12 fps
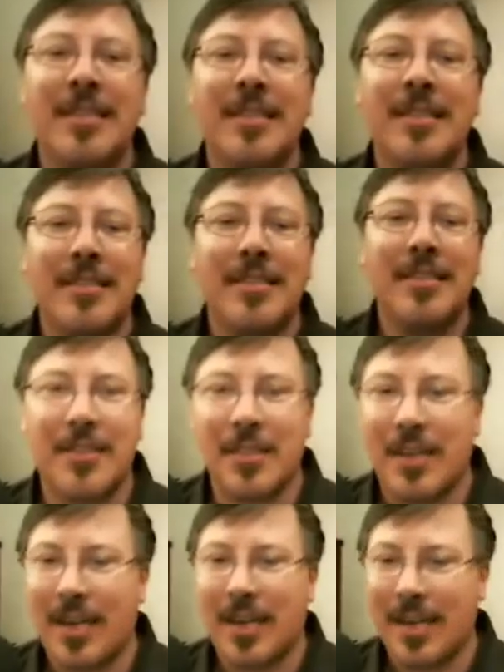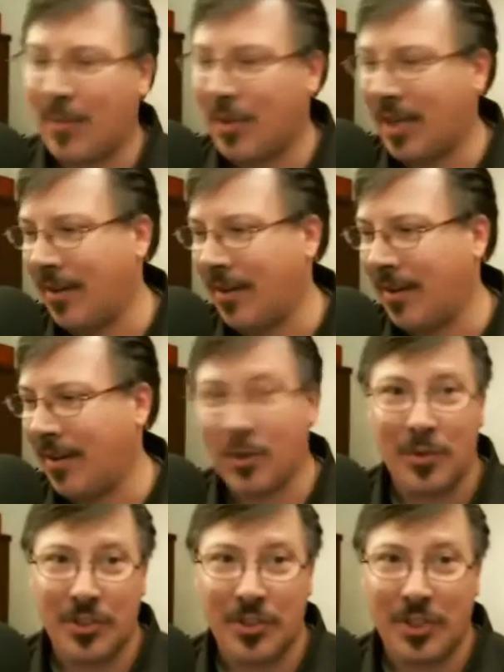Nick DeLocke, Campbell County
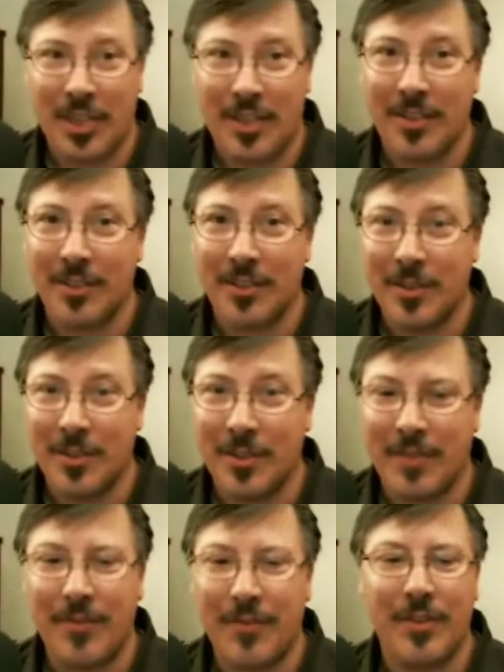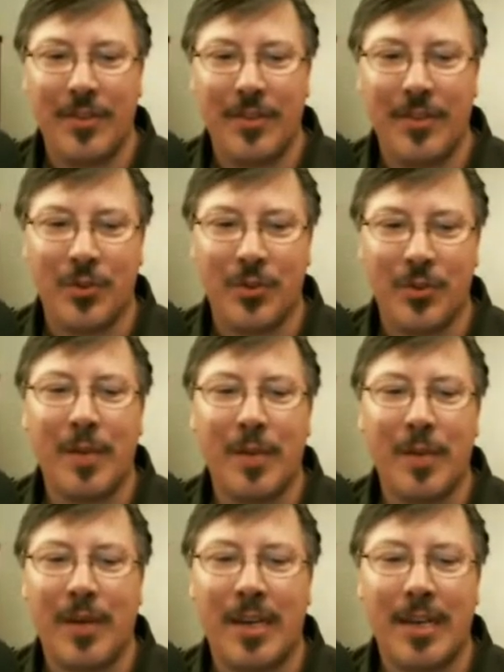Observer, just handed this to me, and I figured this is right up
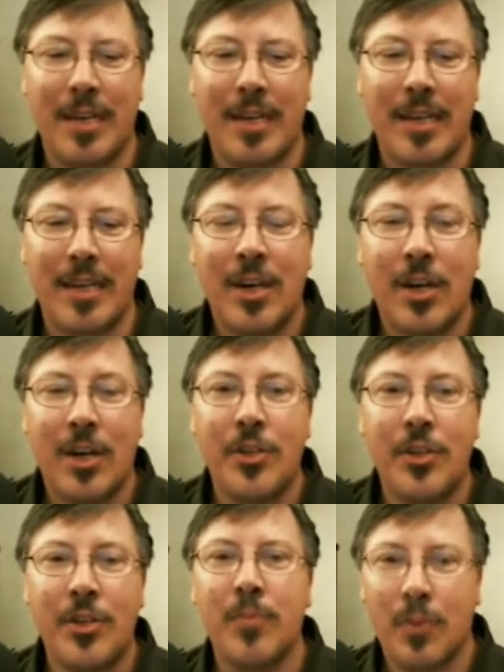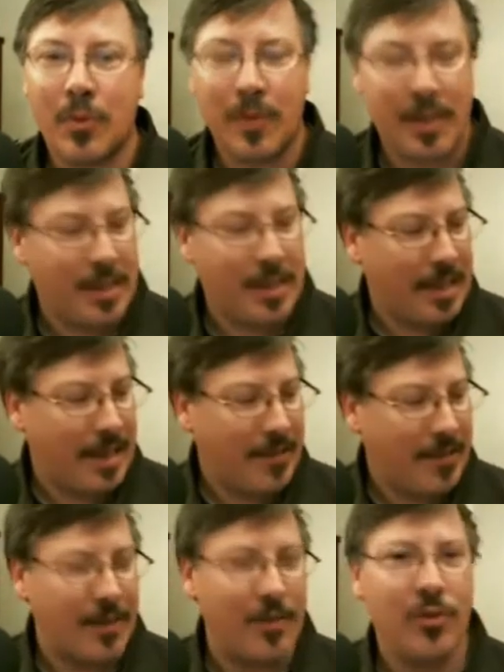your alley. Are you, Maureen,
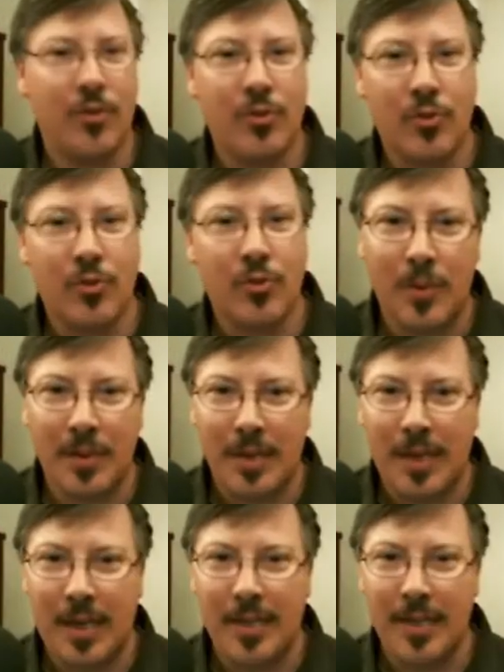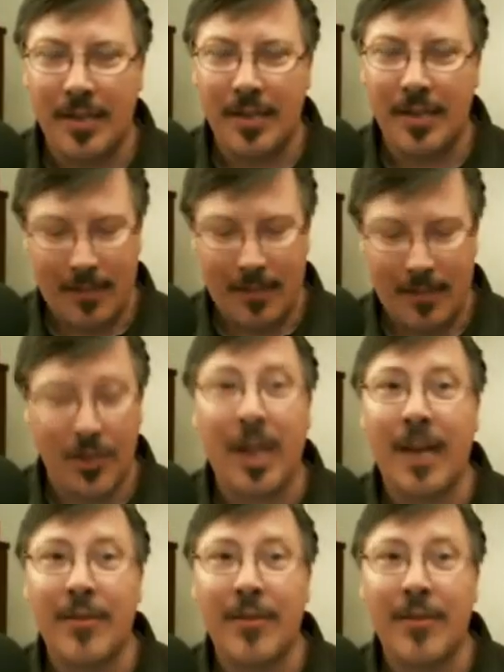having trouble with the idea of how much you're going to have to